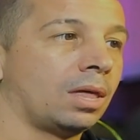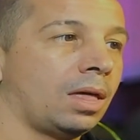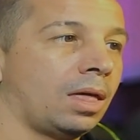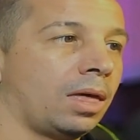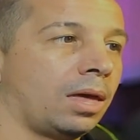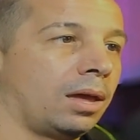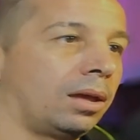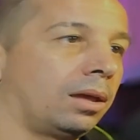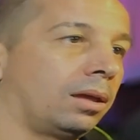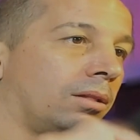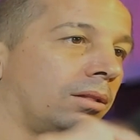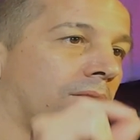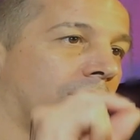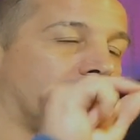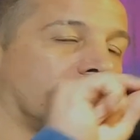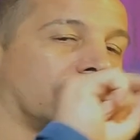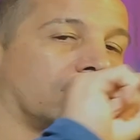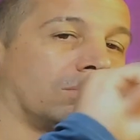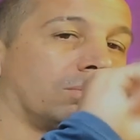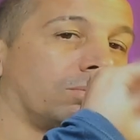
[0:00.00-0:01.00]
and
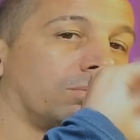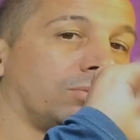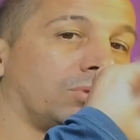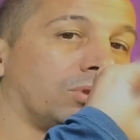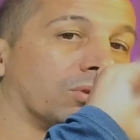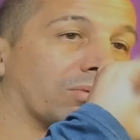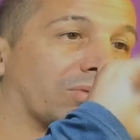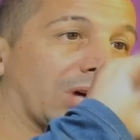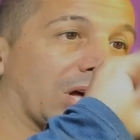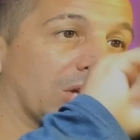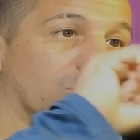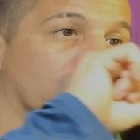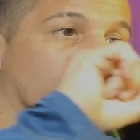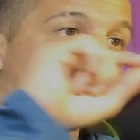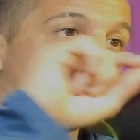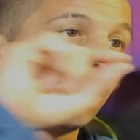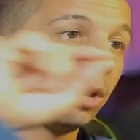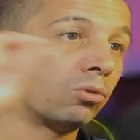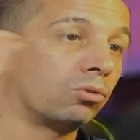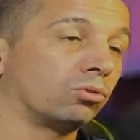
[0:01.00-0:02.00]
the volume
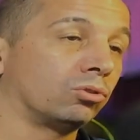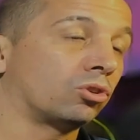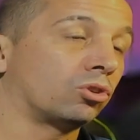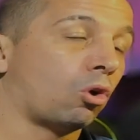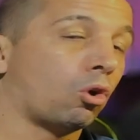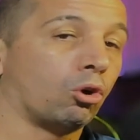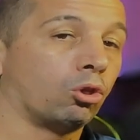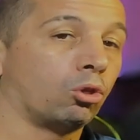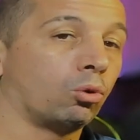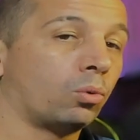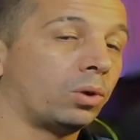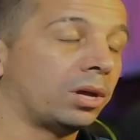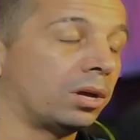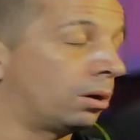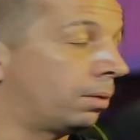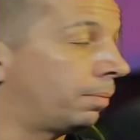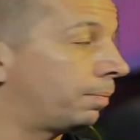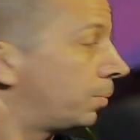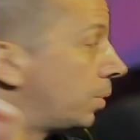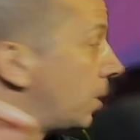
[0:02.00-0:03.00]
rocker is all the way
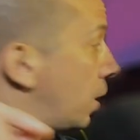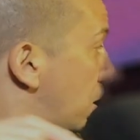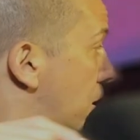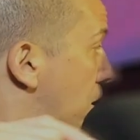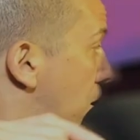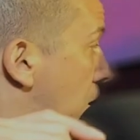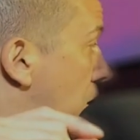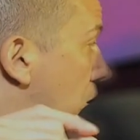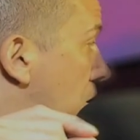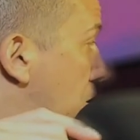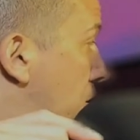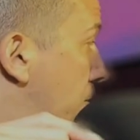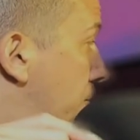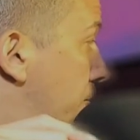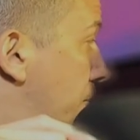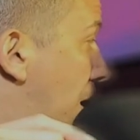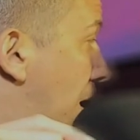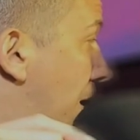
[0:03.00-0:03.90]
up. I'm